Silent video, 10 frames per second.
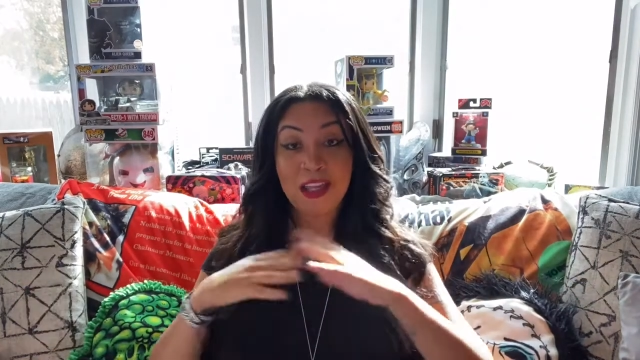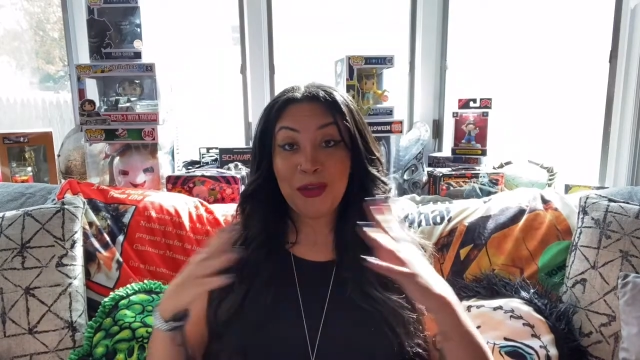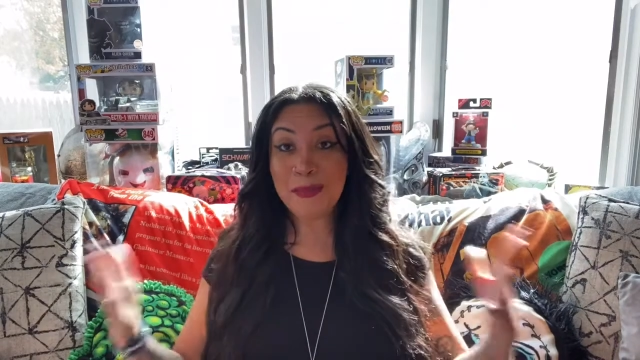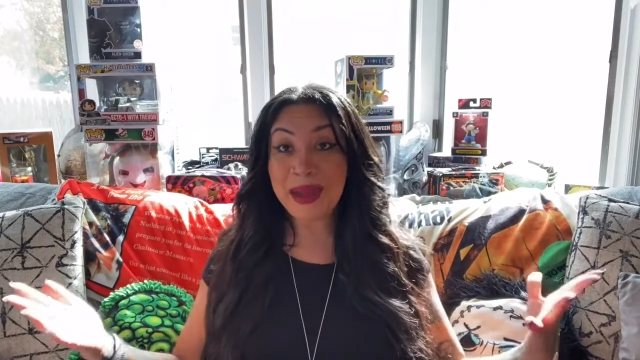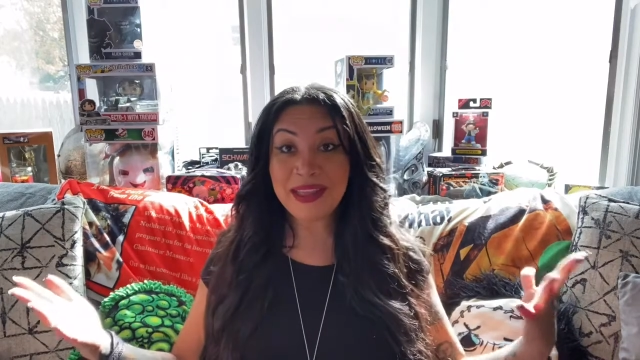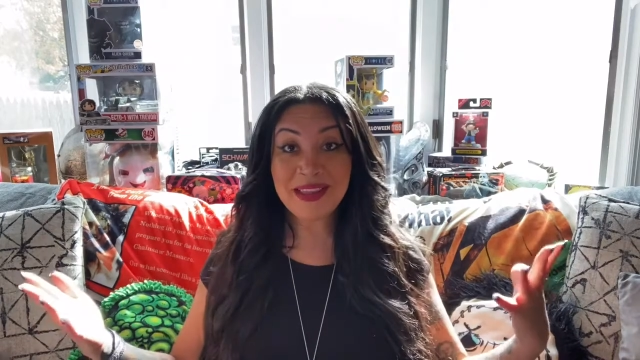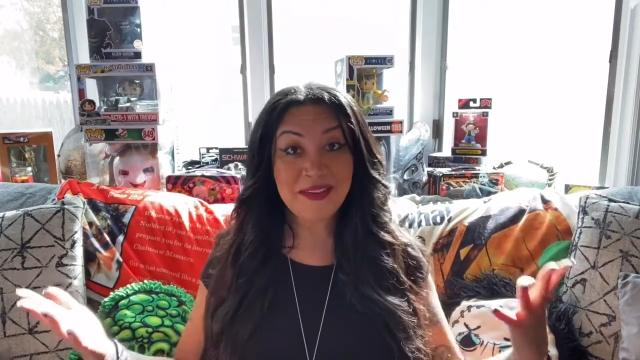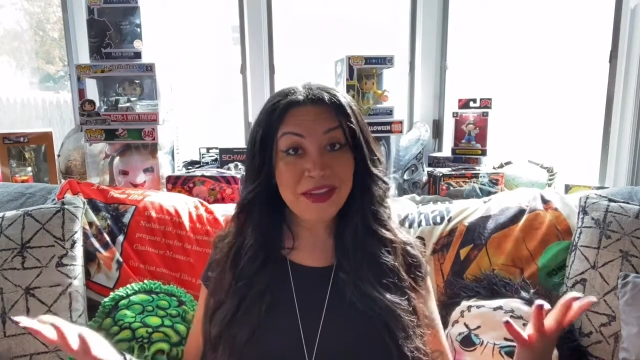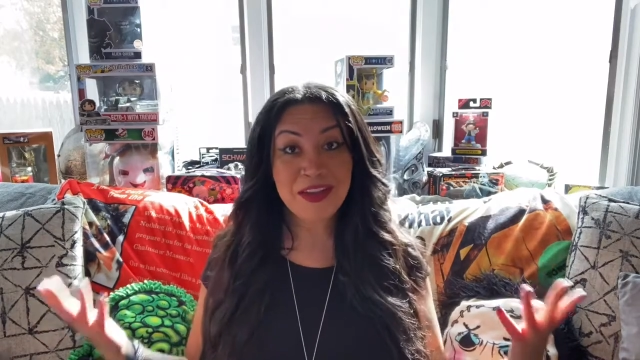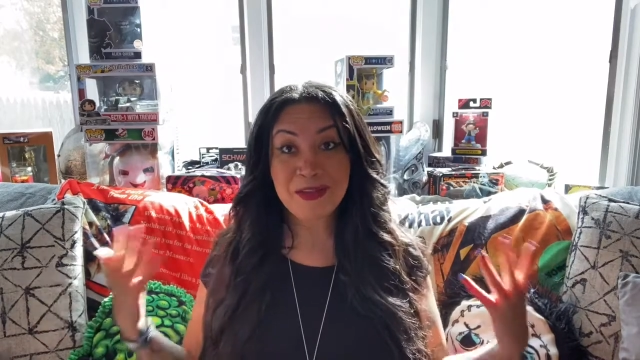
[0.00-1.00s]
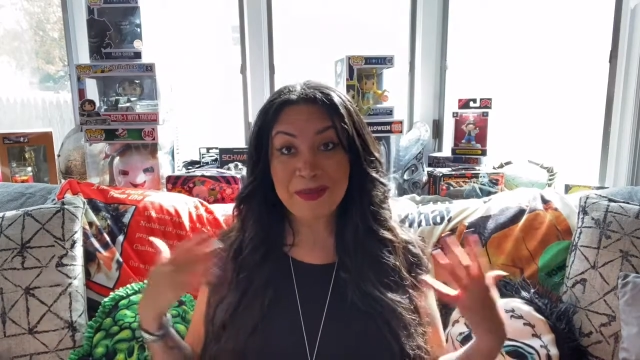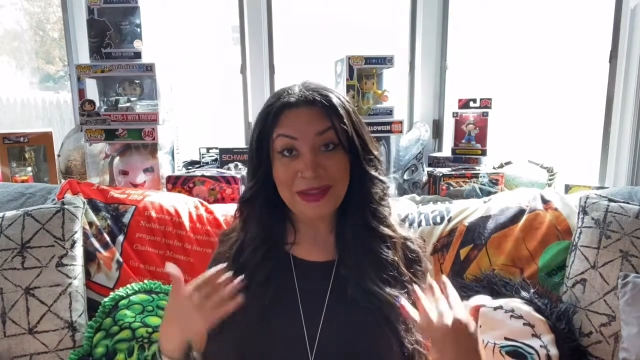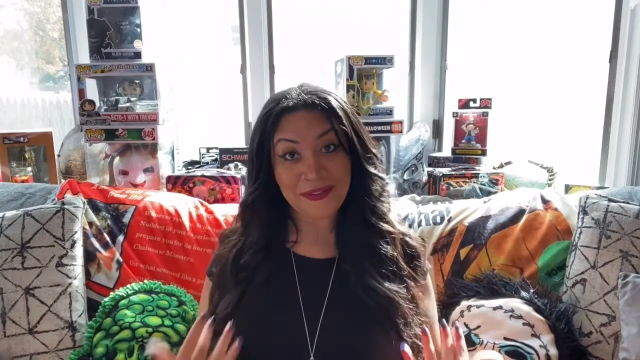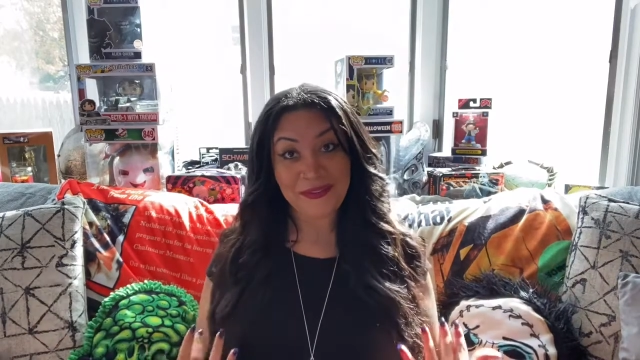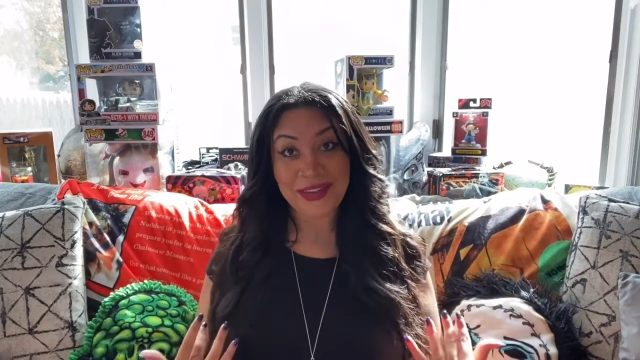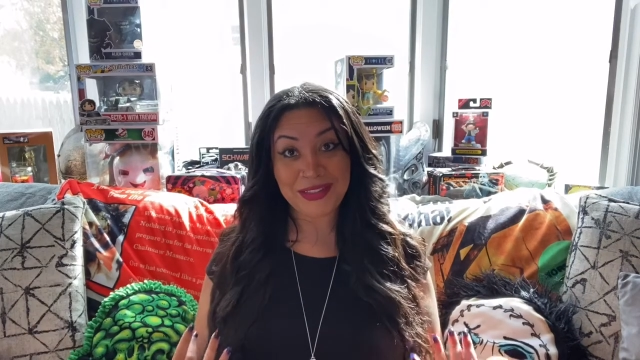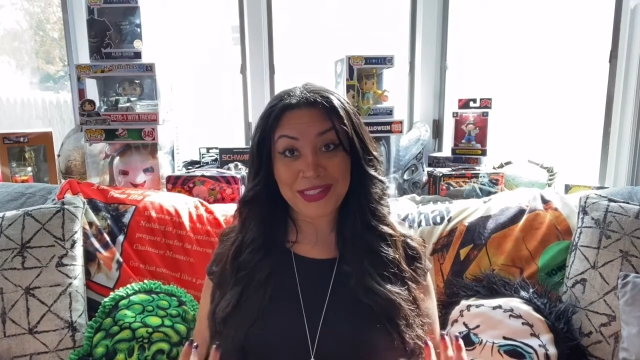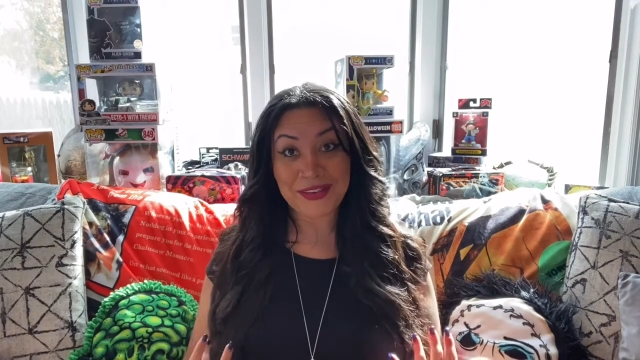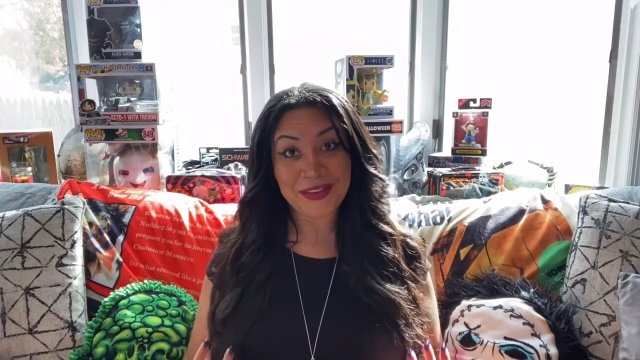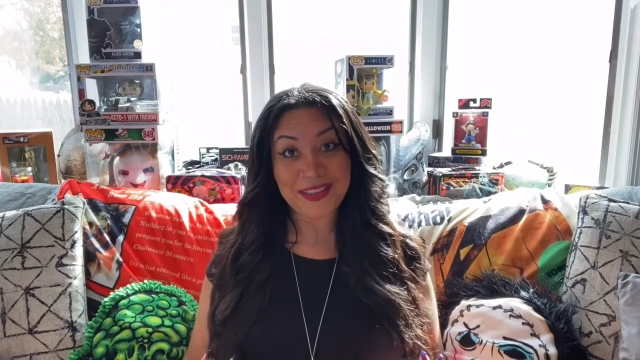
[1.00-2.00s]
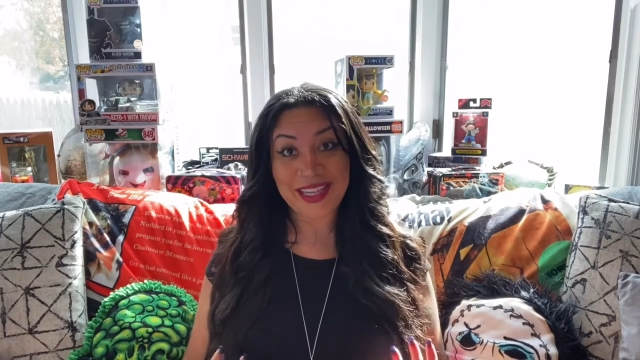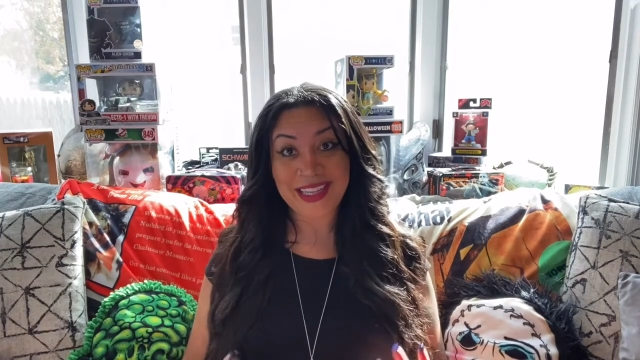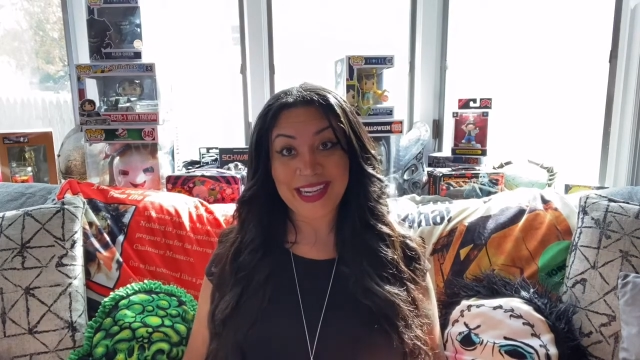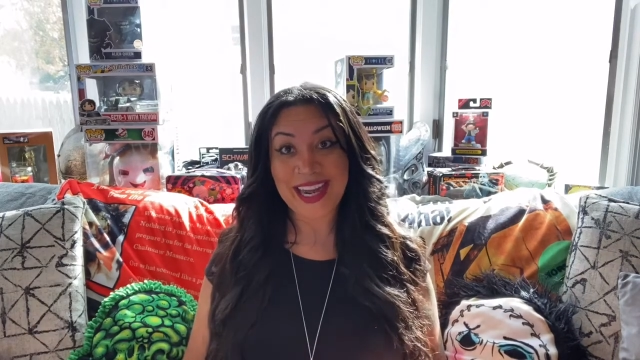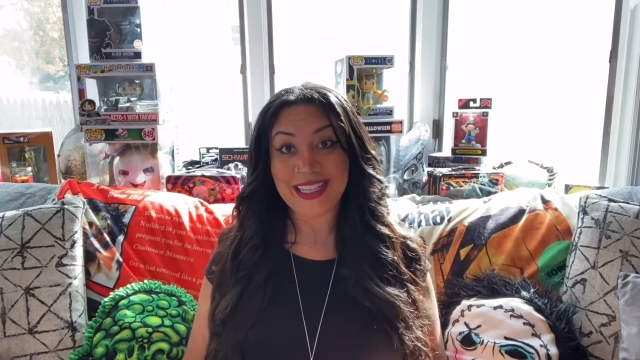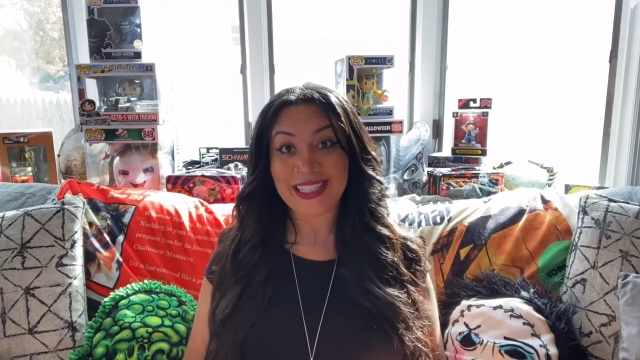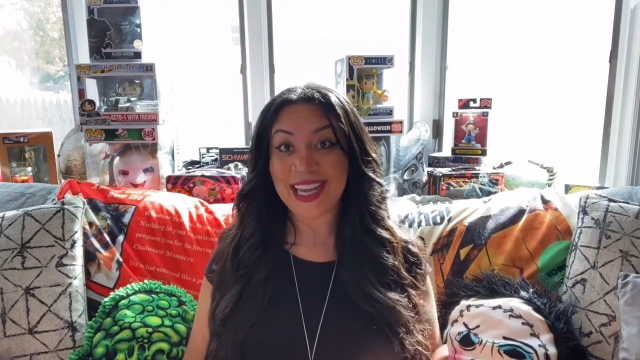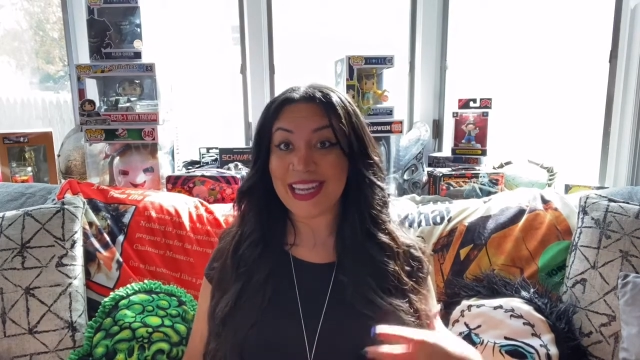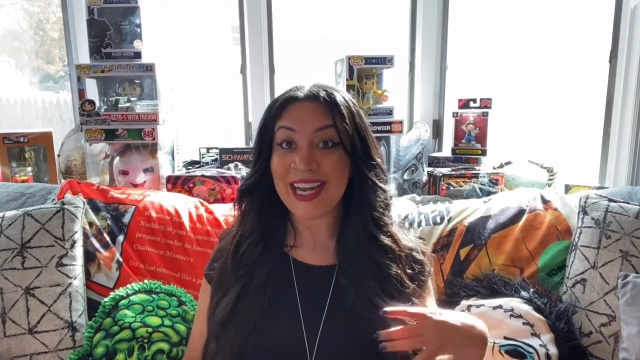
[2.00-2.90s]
You might love it. You might feel differently than I did.